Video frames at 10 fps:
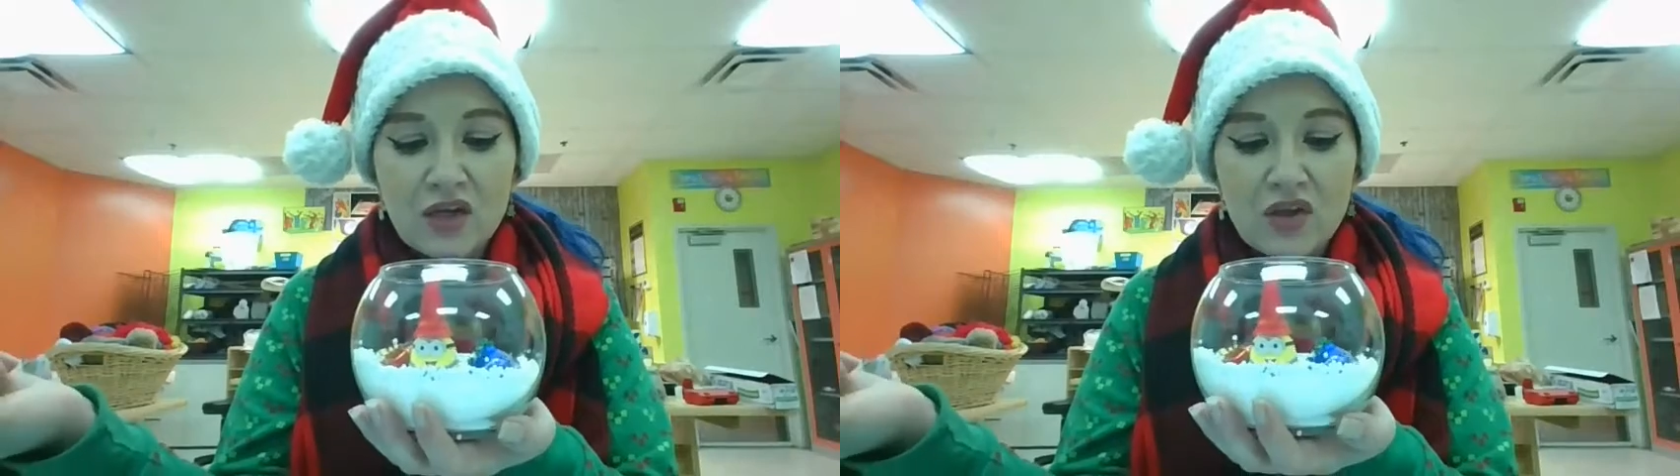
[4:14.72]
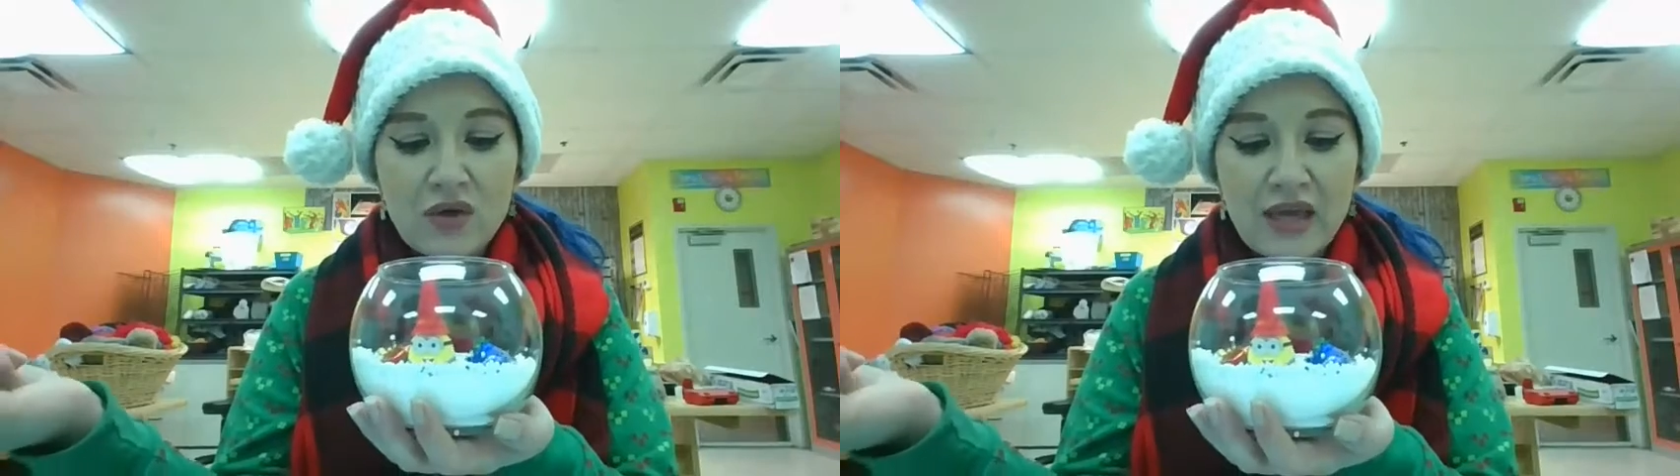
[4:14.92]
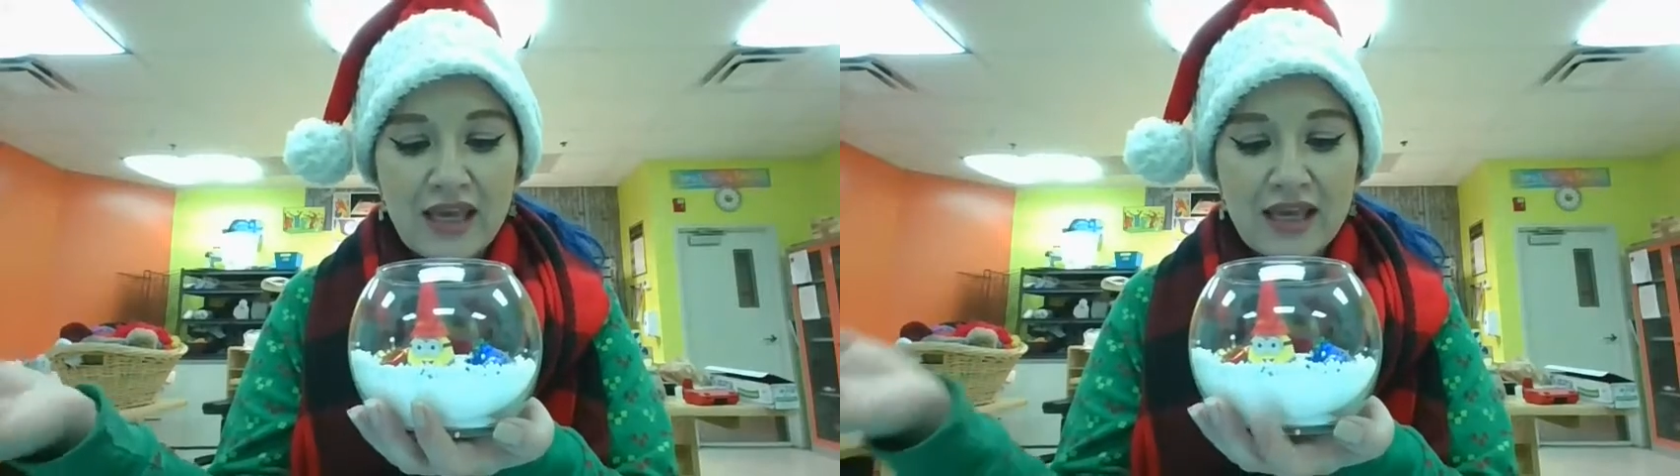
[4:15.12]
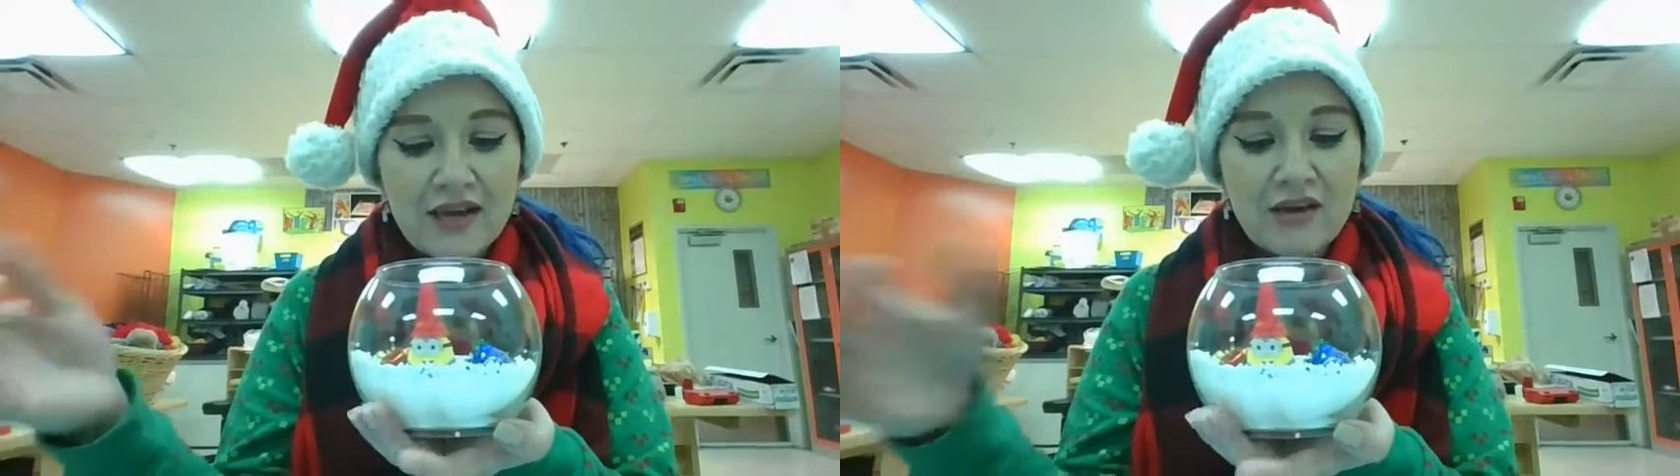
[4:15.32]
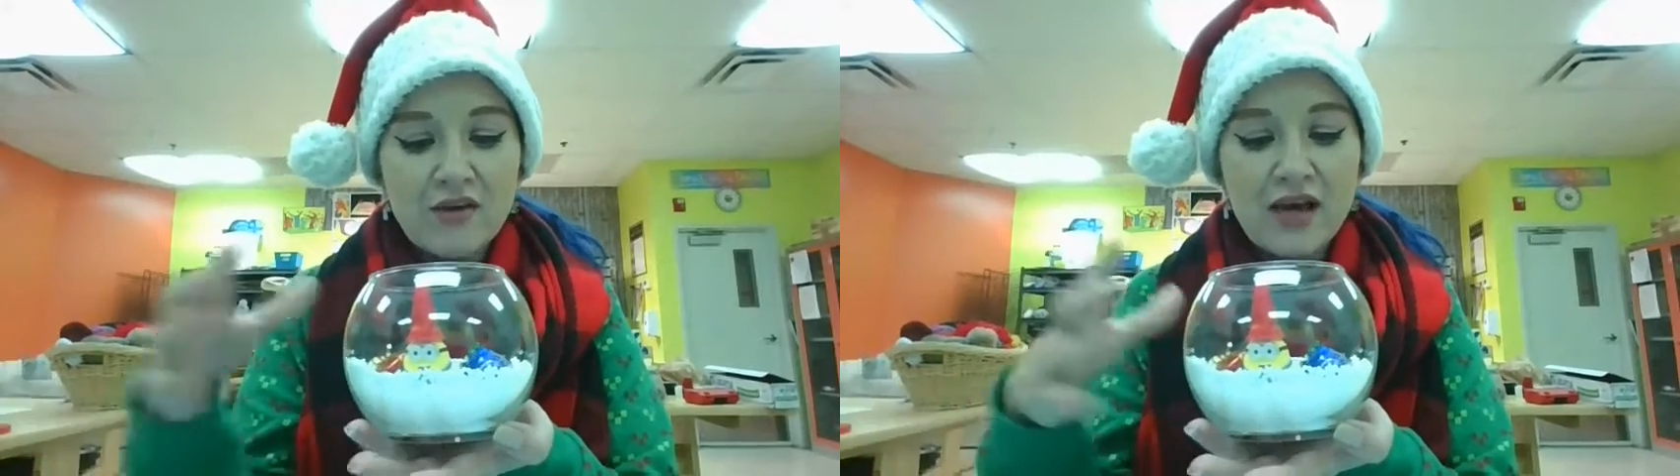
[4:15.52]
you
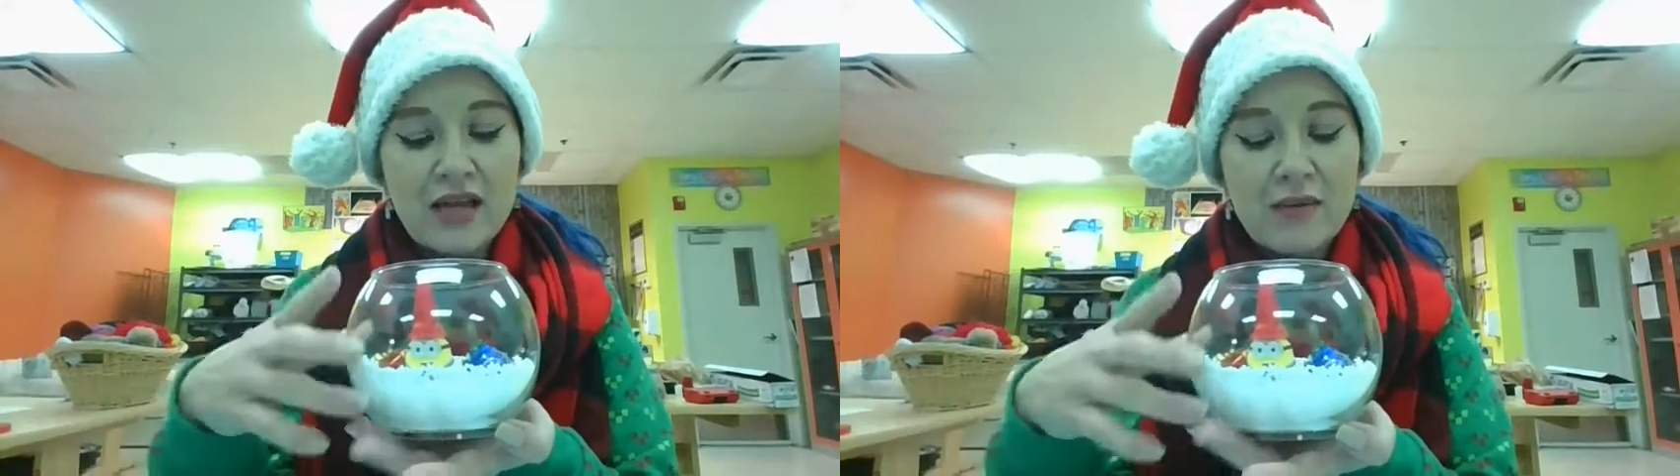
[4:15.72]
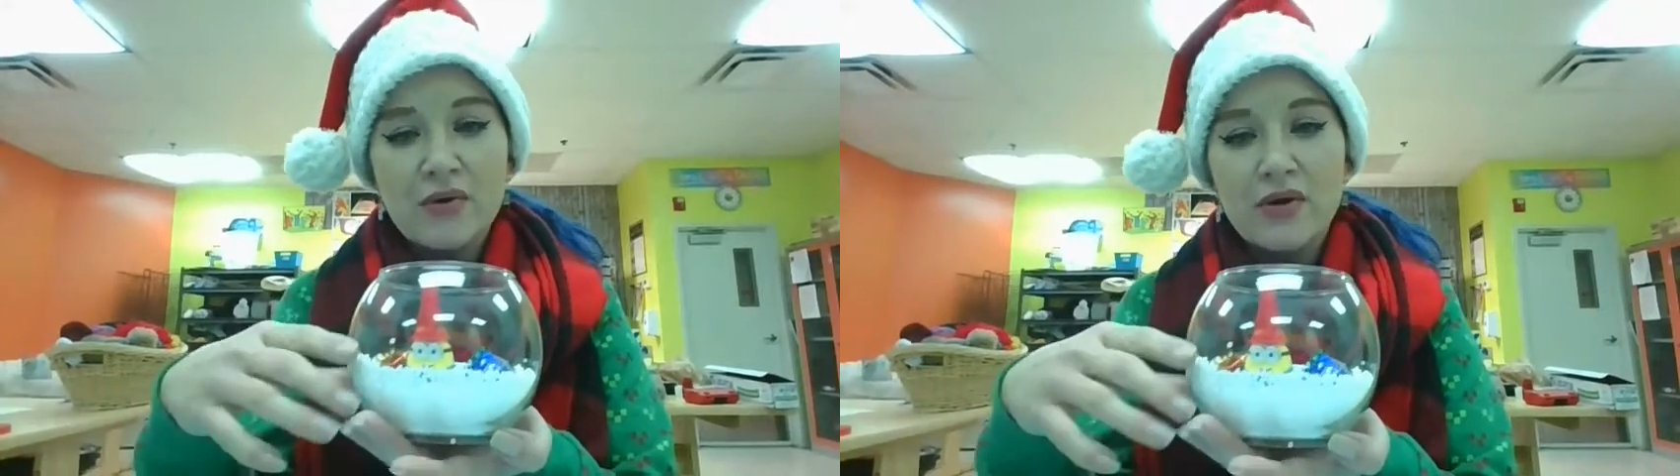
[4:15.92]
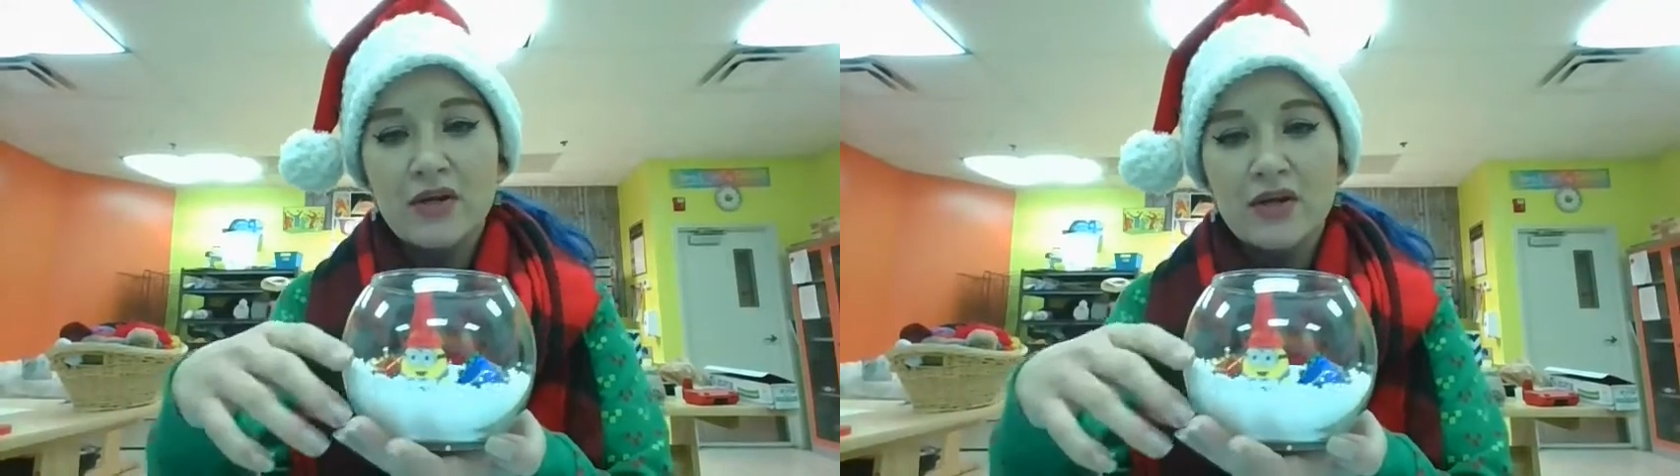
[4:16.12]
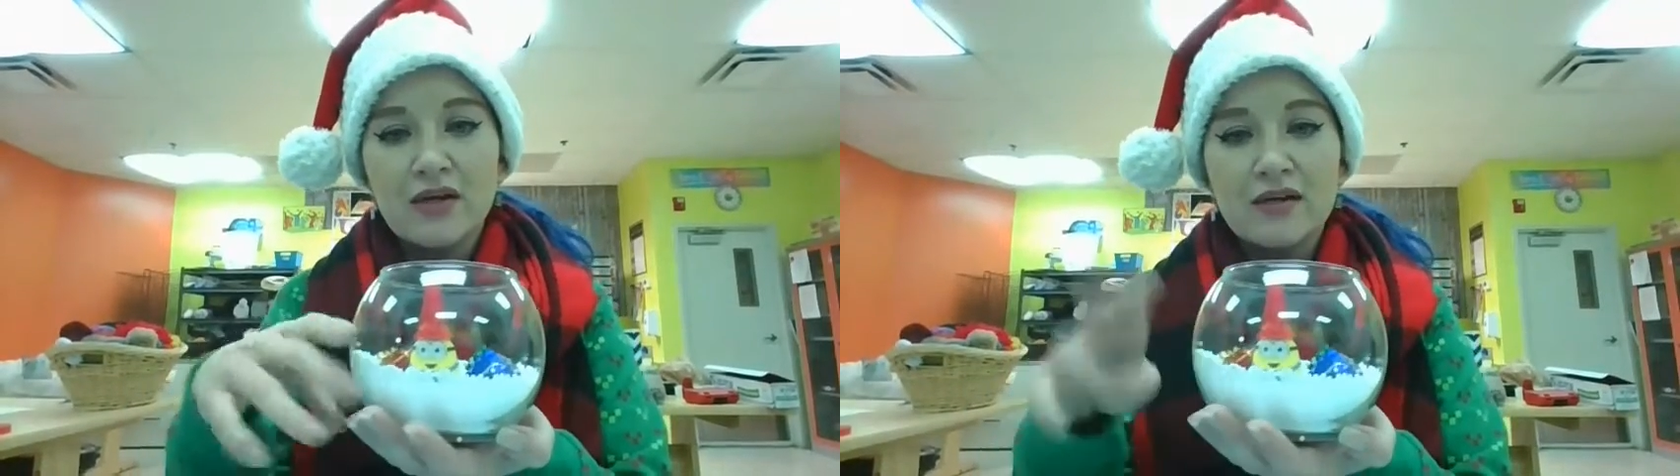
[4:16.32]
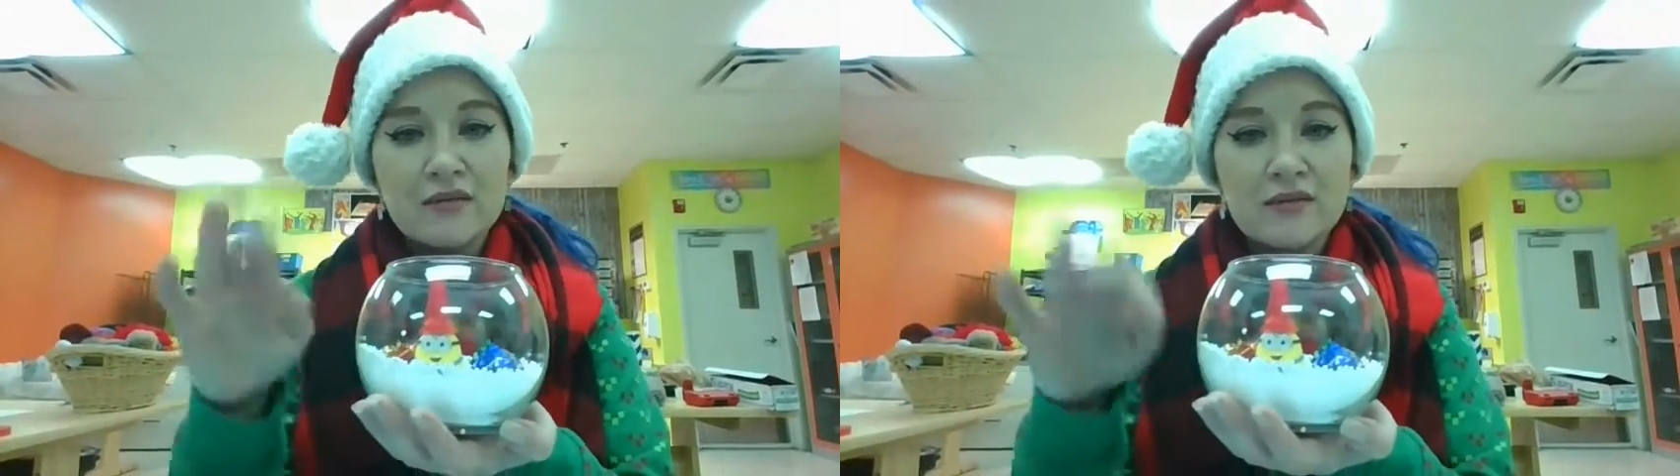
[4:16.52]
can go ahead and put
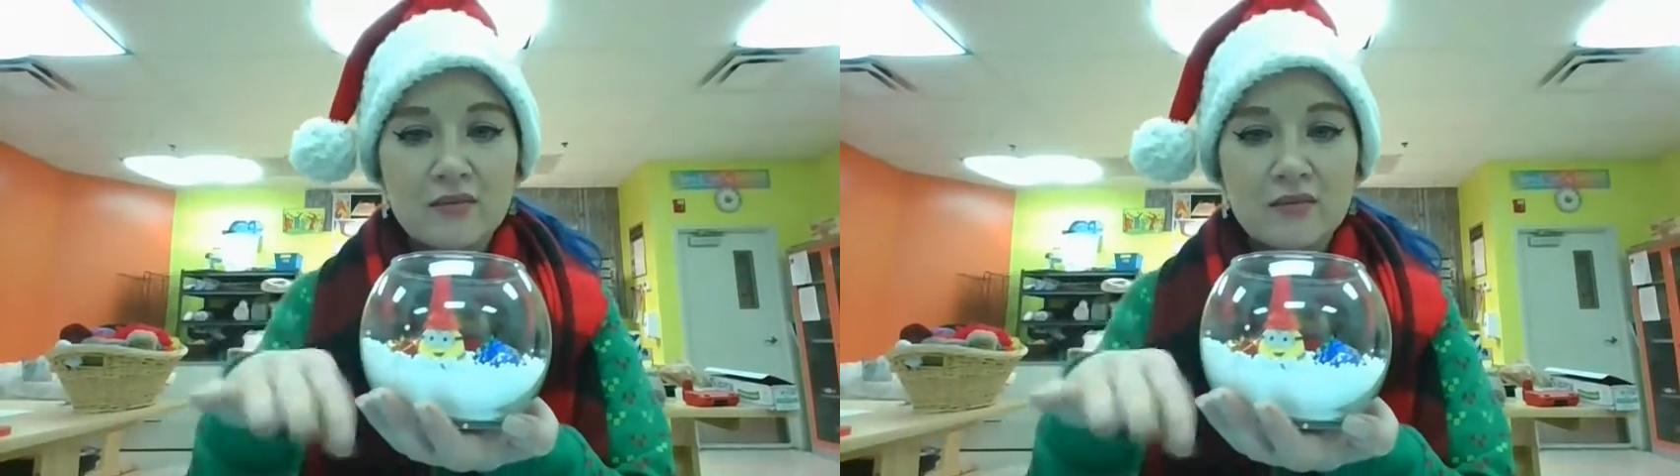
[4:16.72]
your